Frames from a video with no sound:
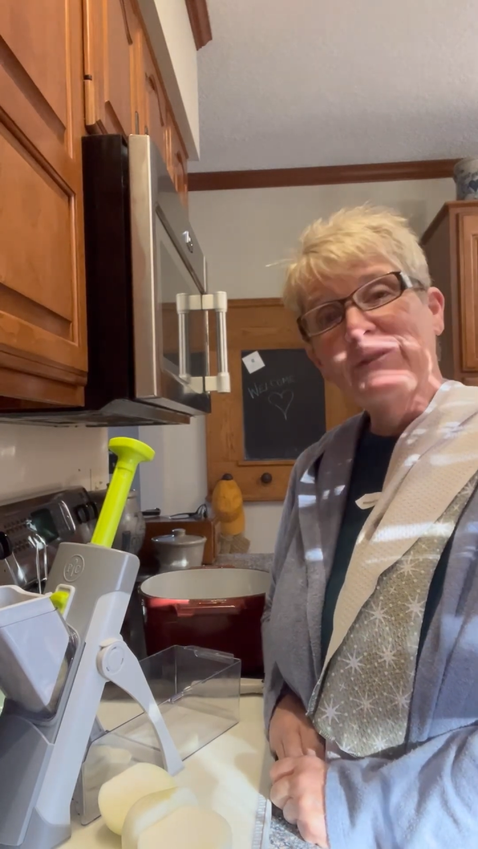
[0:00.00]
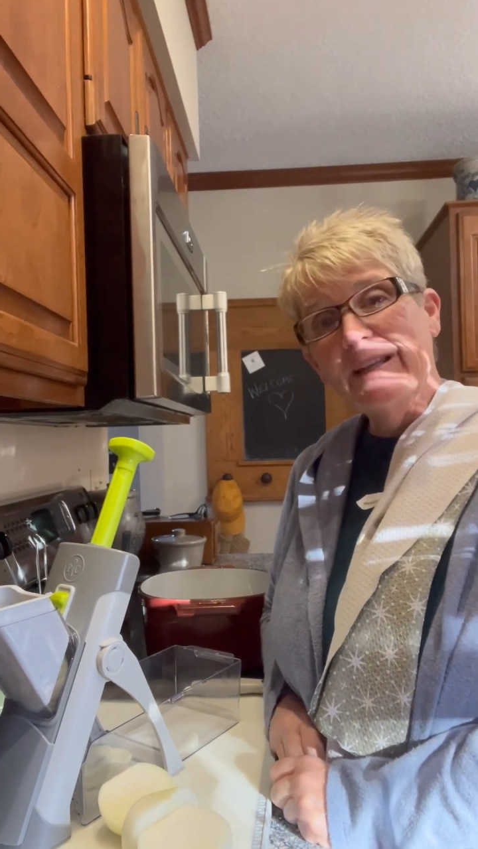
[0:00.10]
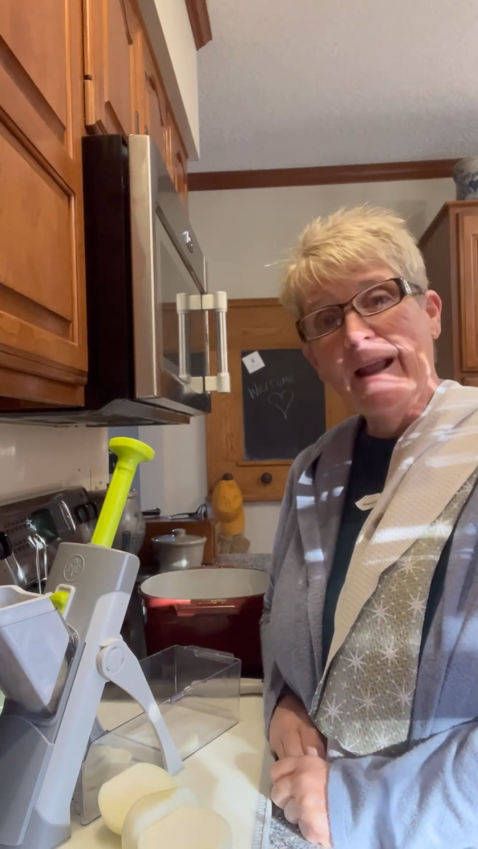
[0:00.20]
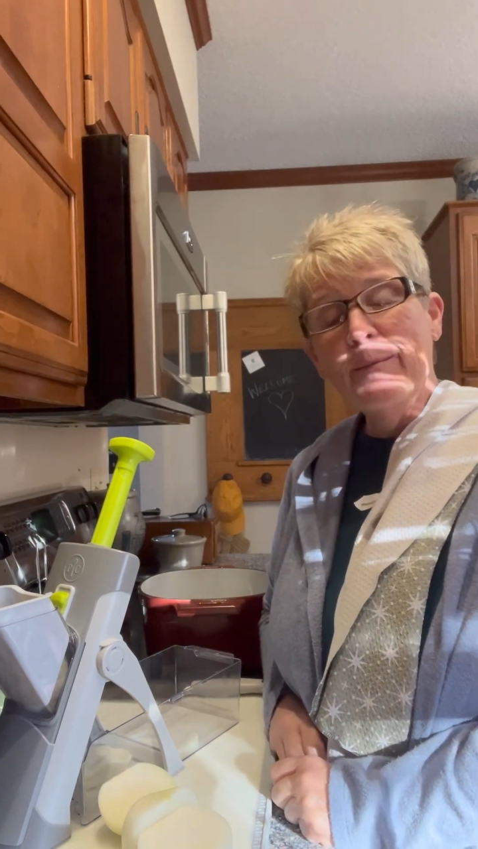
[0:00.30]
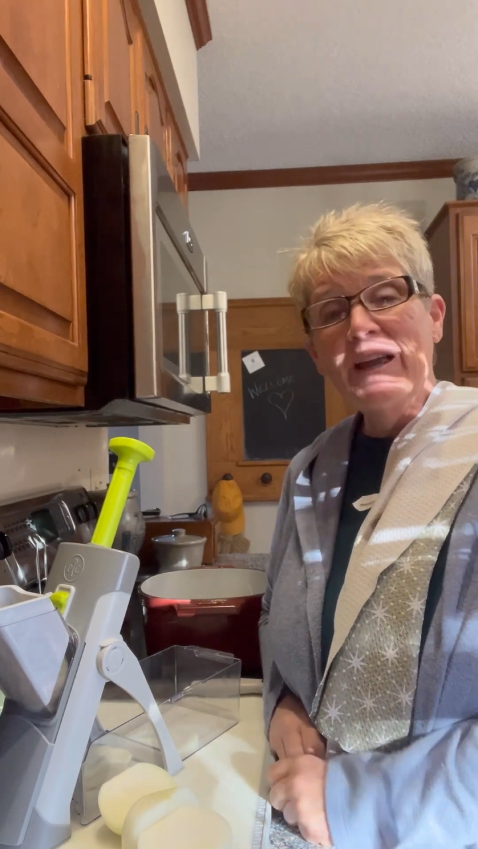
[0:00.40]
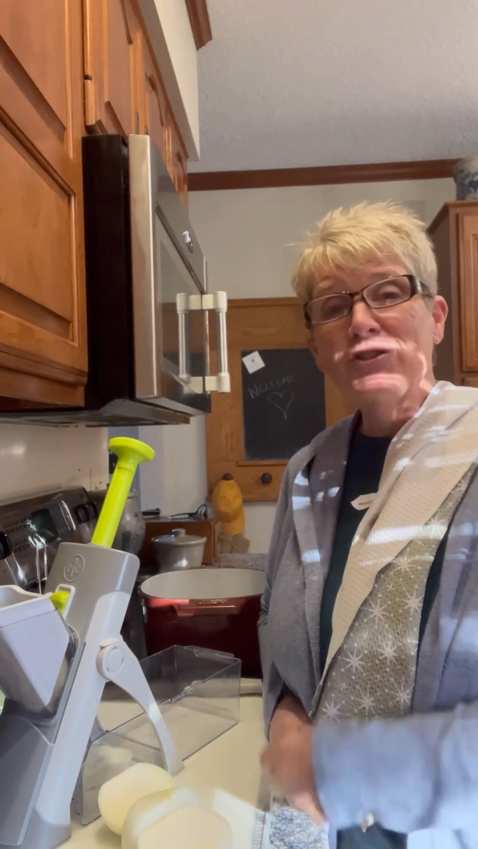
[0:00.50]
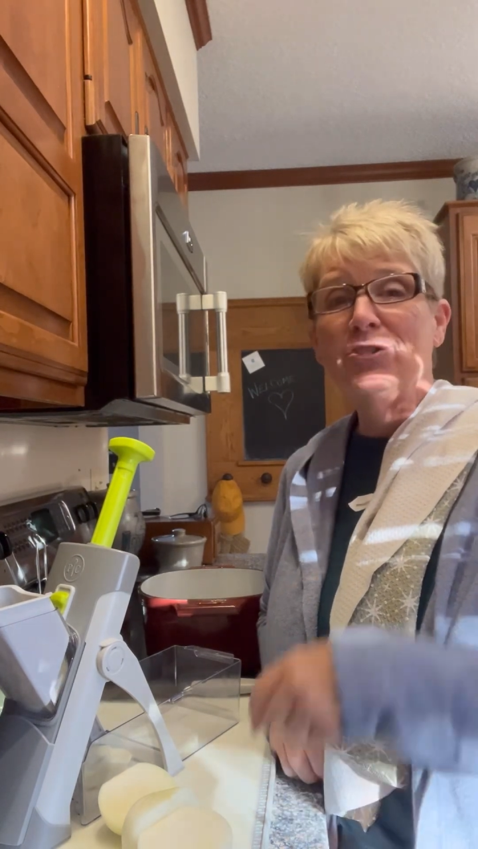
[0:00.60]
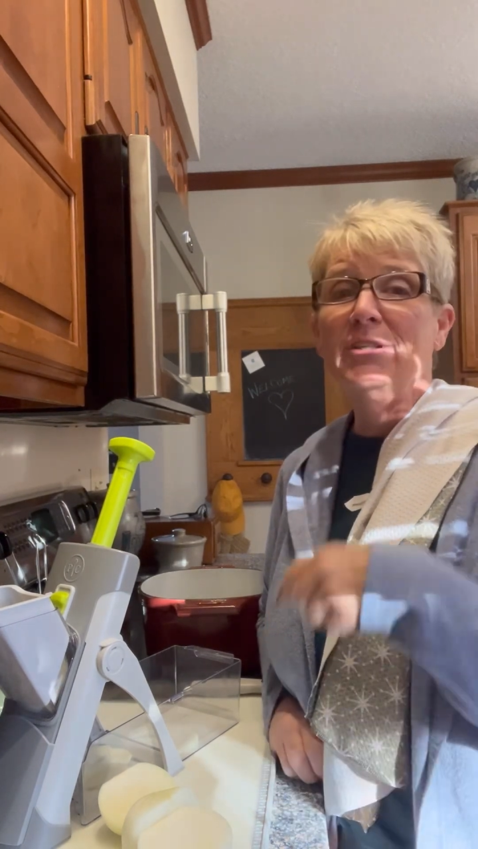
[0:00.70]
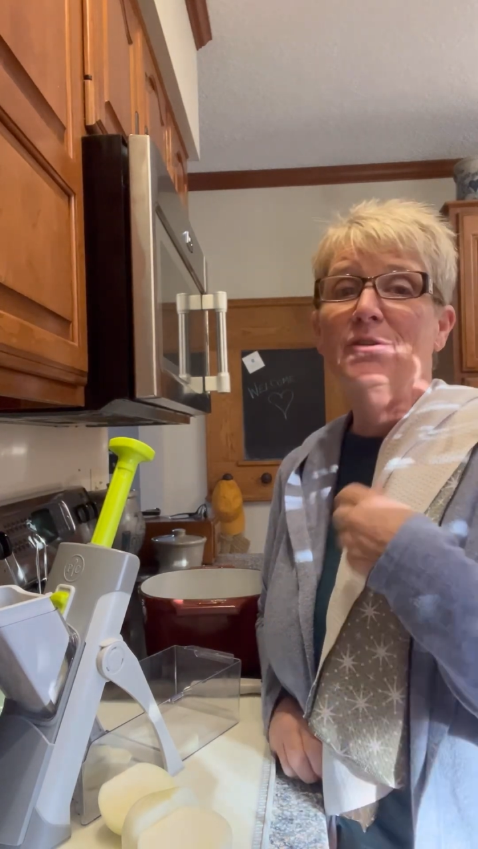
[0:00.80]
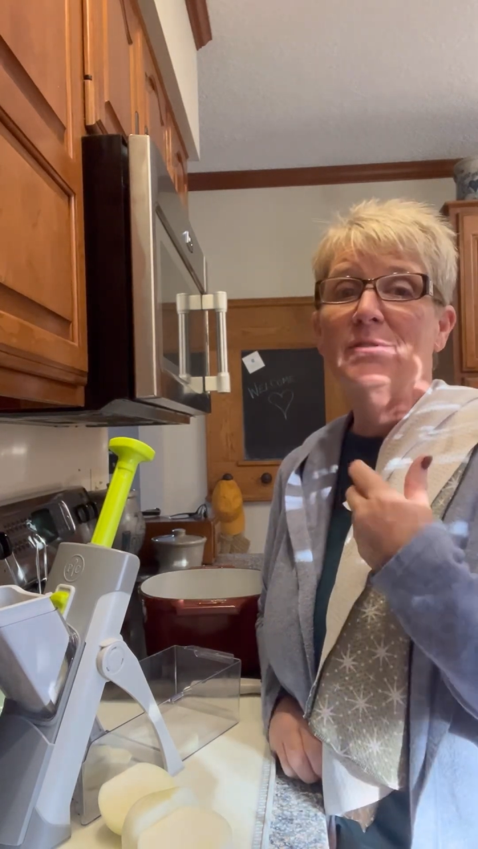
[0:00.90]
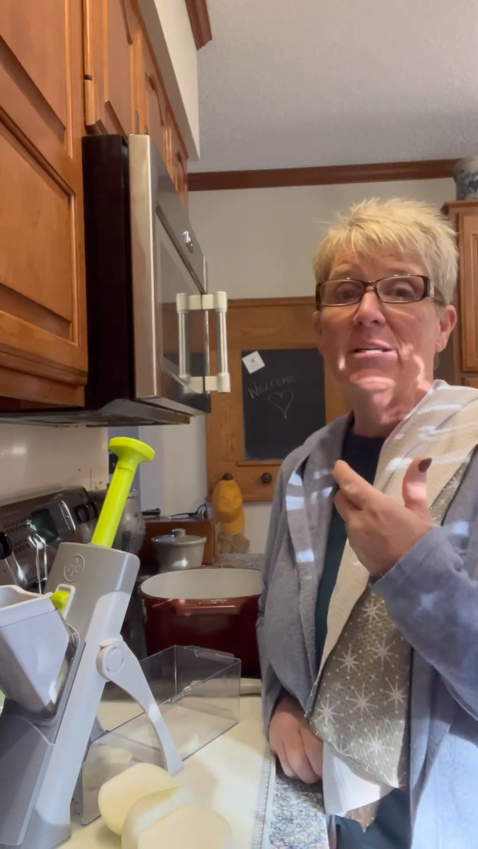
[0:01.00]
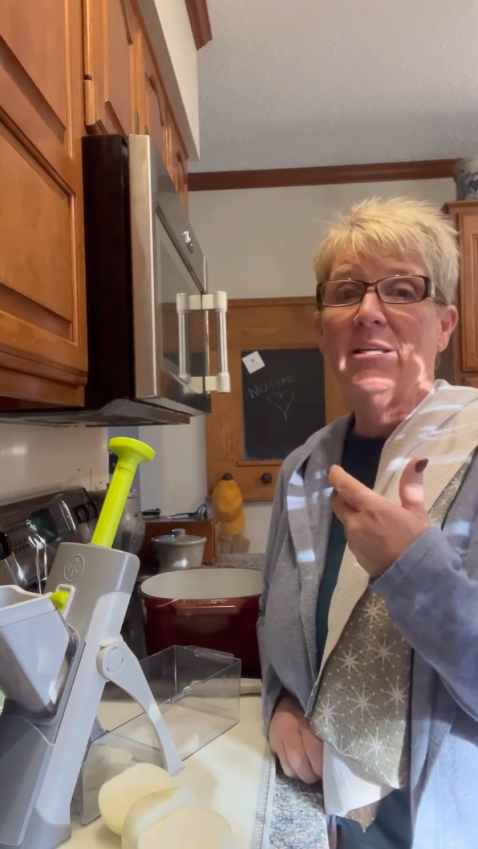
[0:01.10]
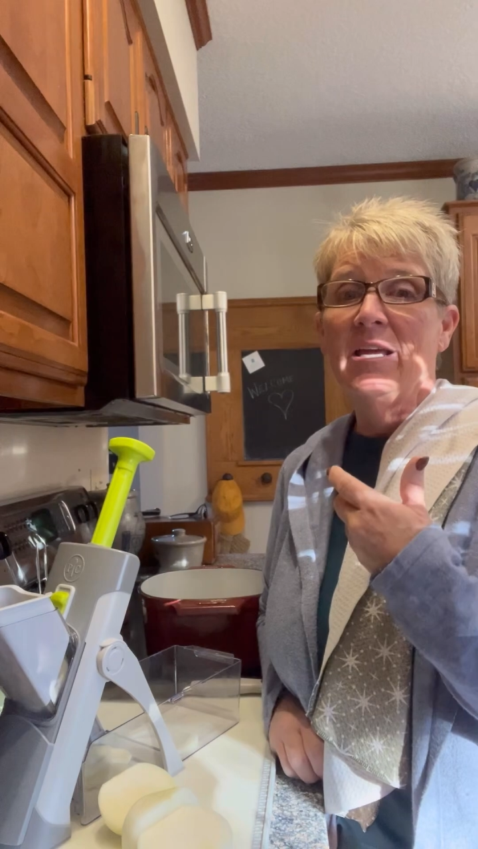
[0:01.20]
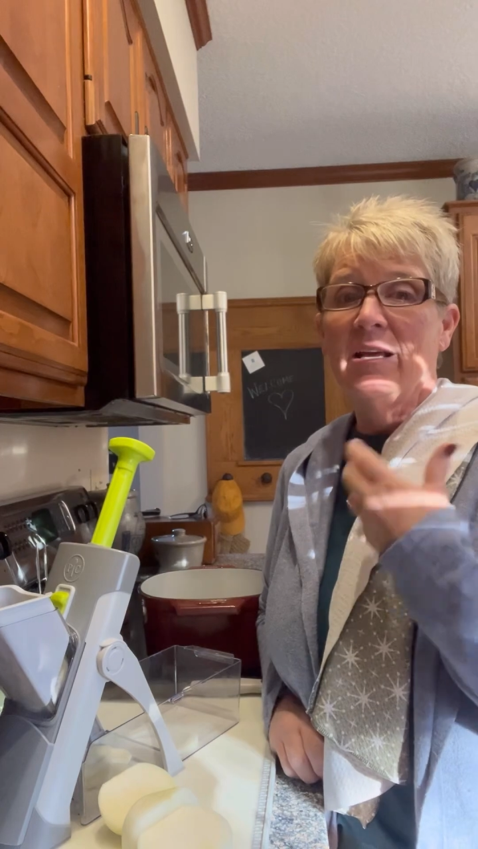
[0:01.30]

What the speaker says: And I'm actually using